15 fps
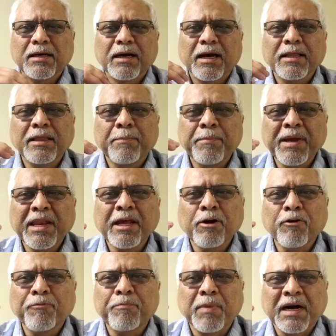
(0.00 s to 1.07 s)
And the meaning
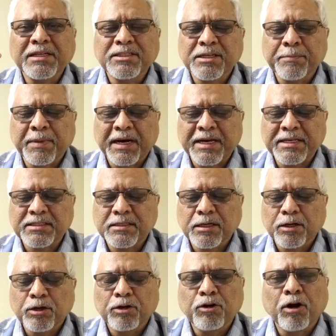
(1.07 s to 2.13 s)
of Bathsheba is
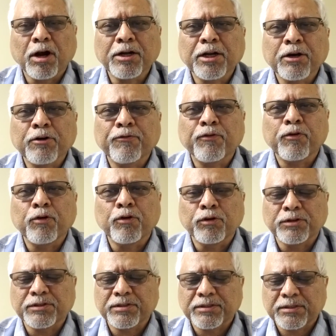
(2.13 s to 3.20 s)
daughter of
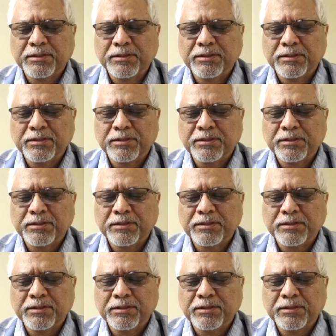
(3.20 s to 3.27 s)
oath.